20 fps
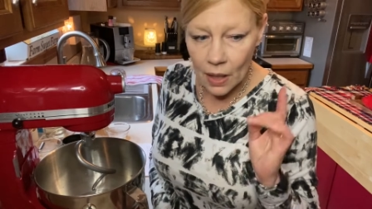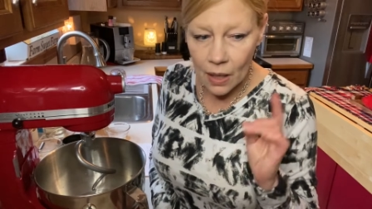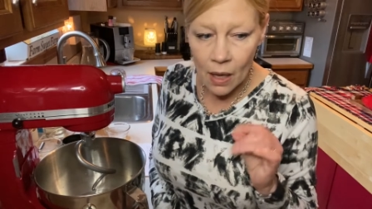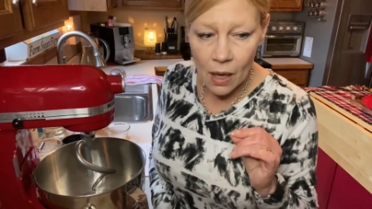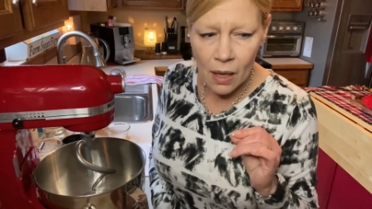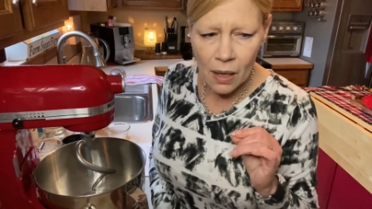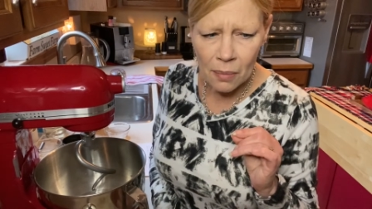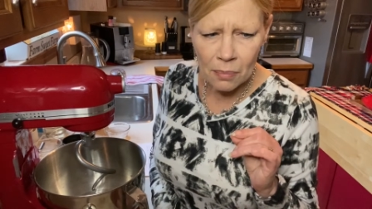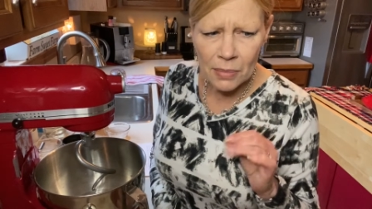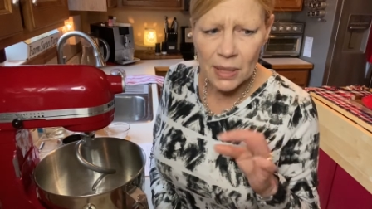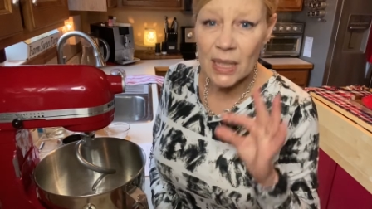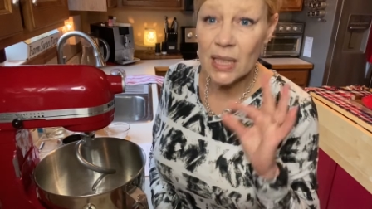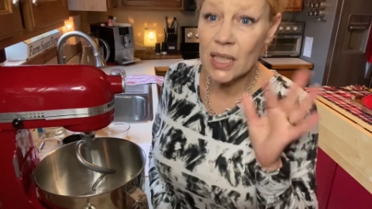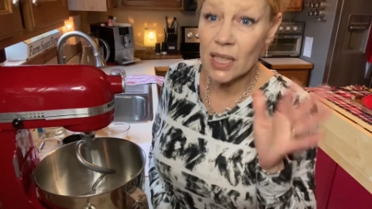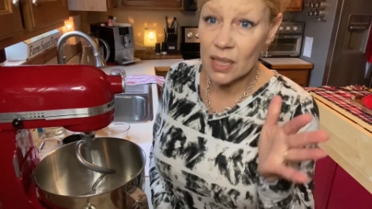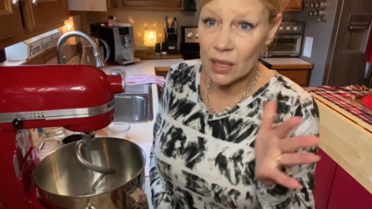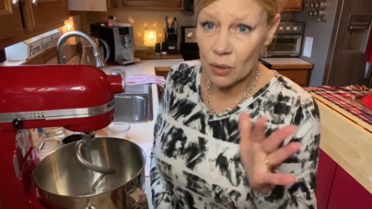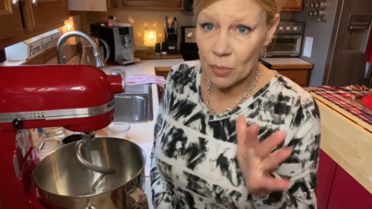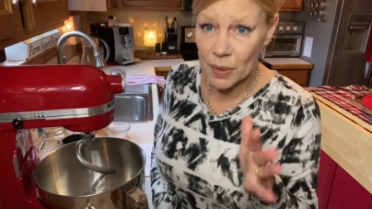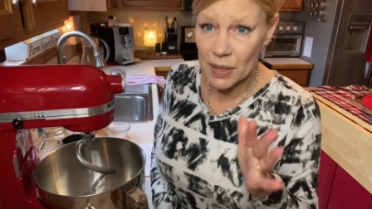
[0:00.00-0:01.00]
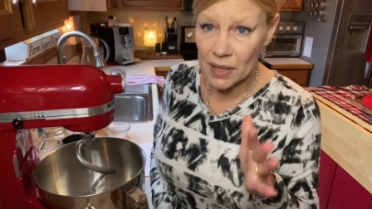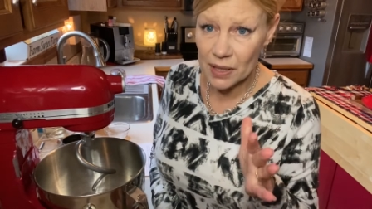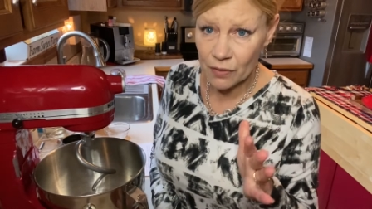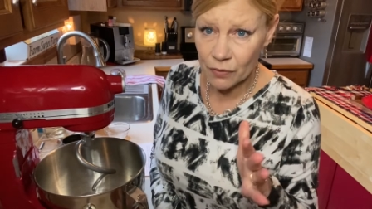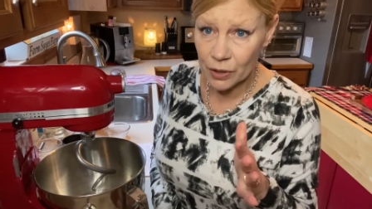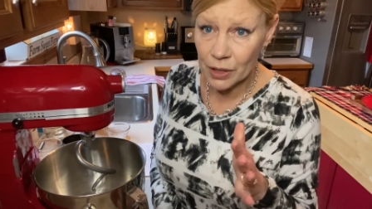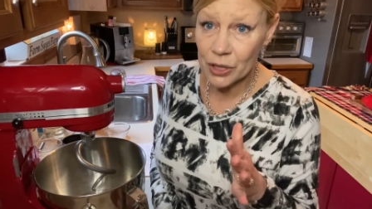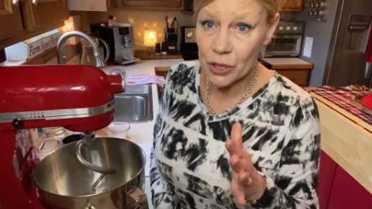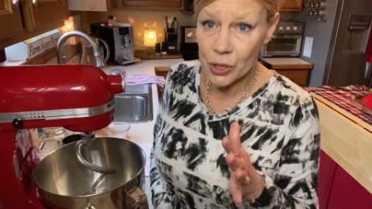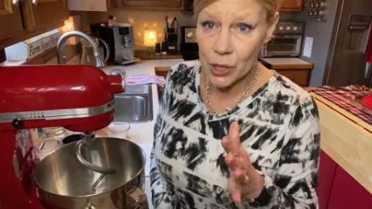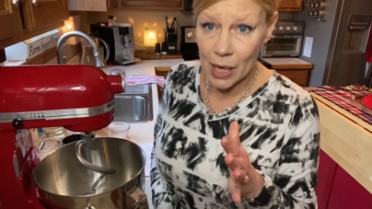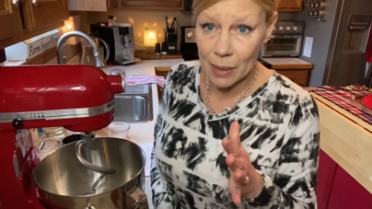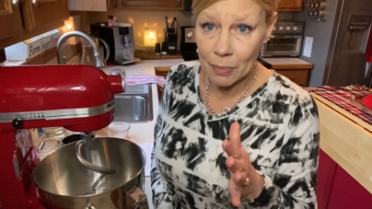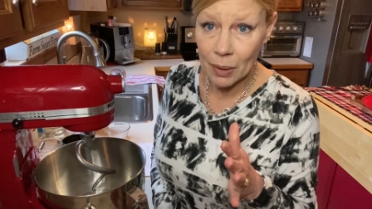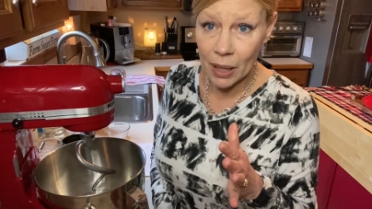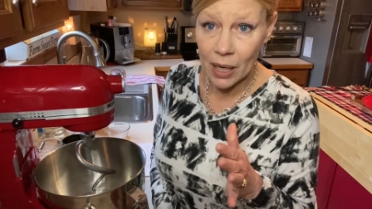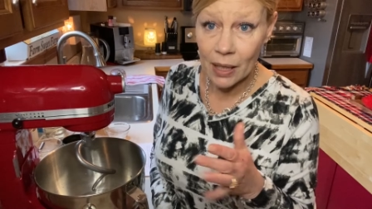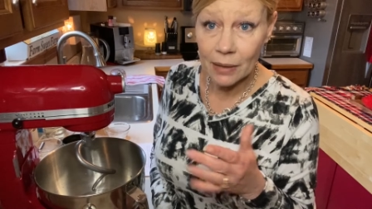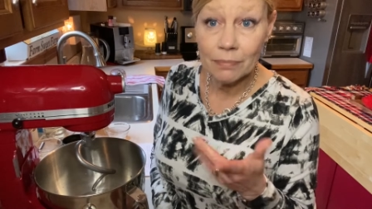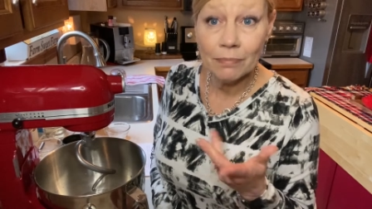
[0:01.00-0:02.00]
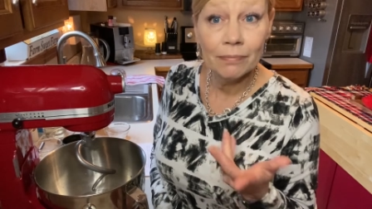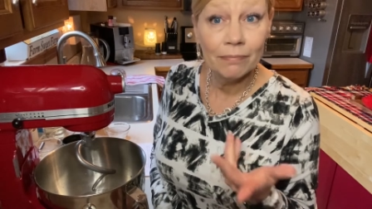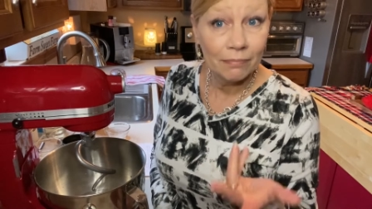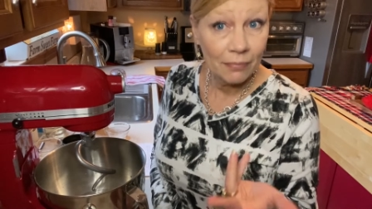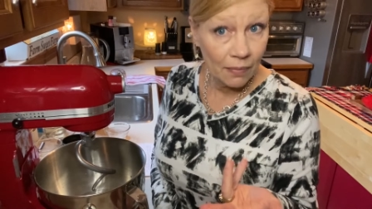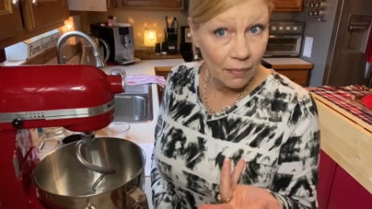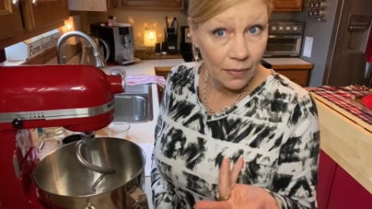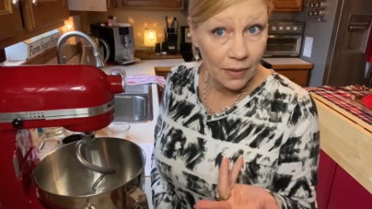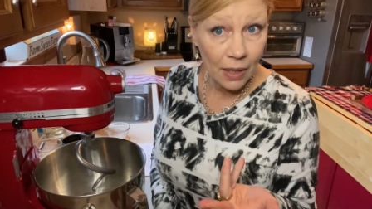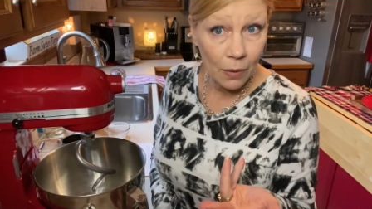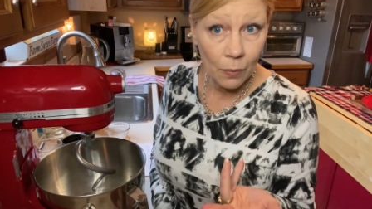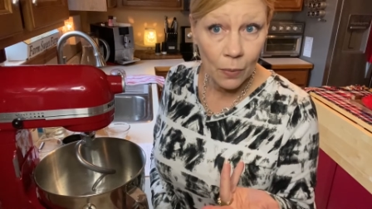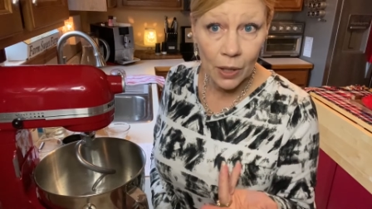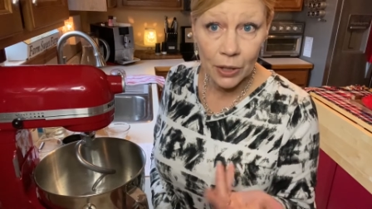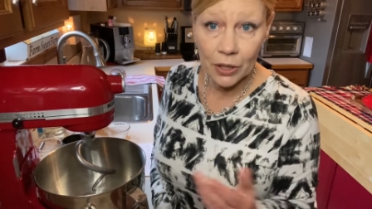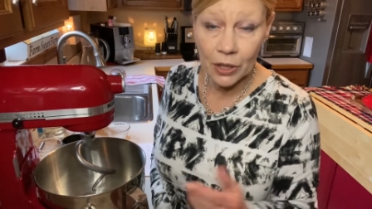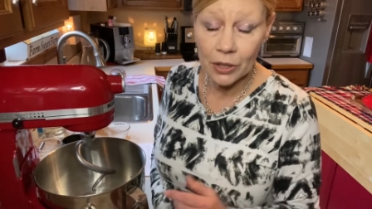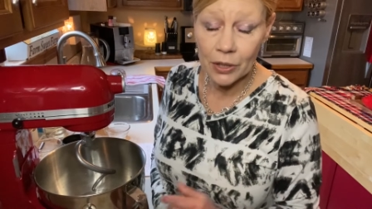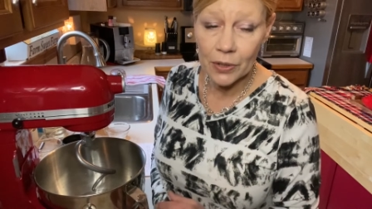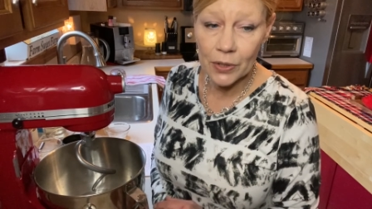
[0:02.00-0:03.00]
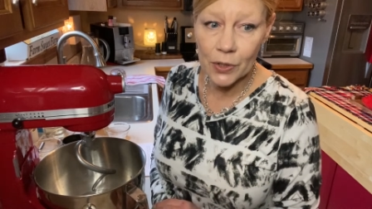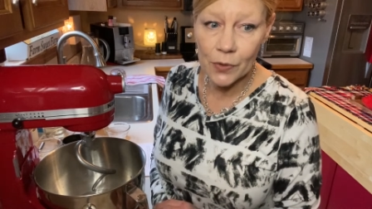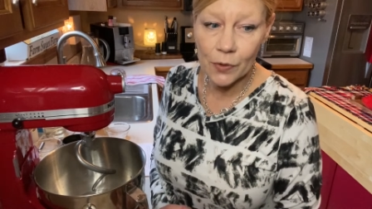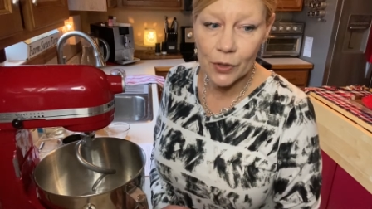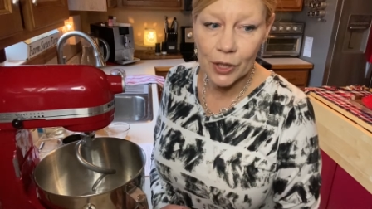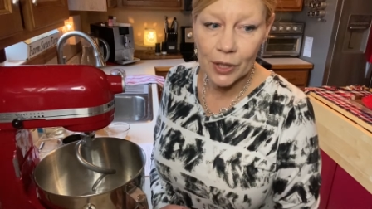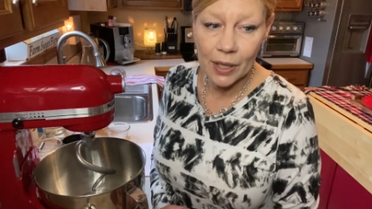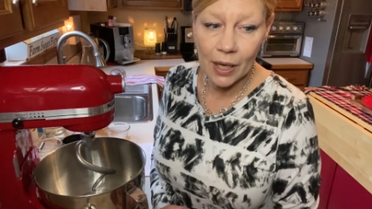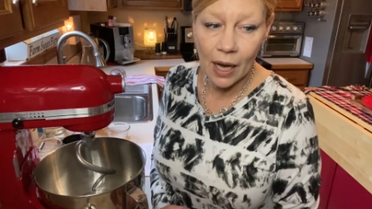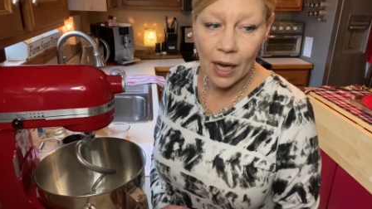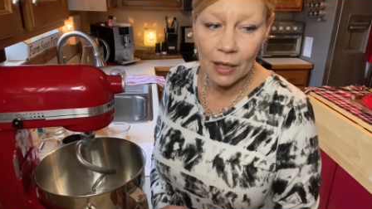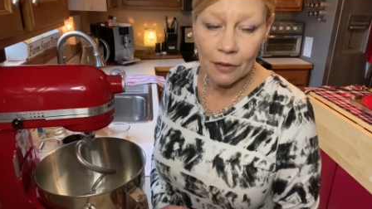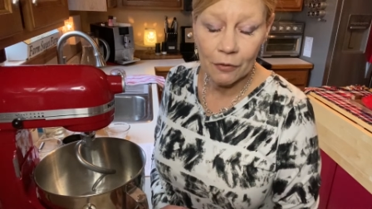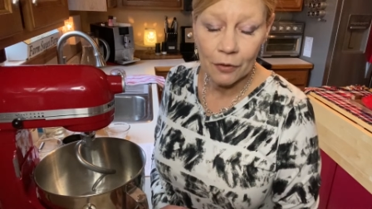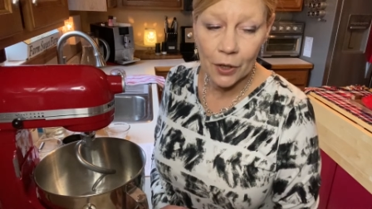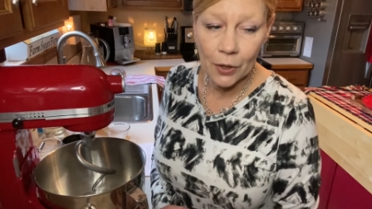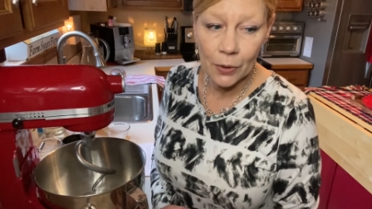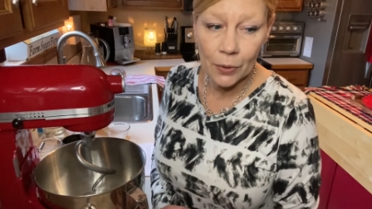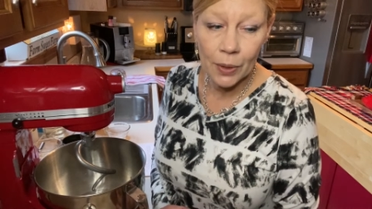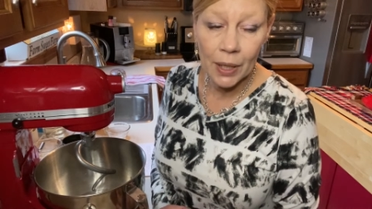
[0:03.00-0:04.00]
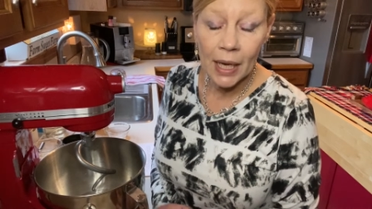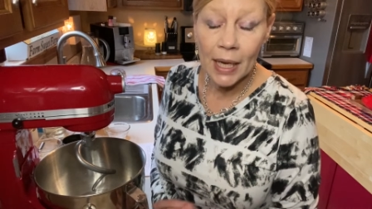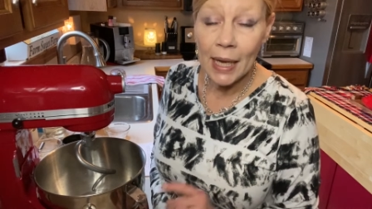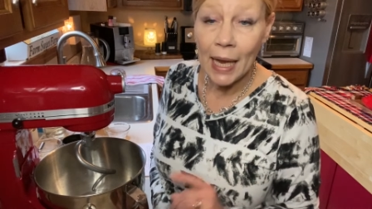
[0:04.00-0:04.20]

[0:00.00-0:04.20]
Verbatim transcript: um, needs a little bit different tripod than what you use for an iPhone.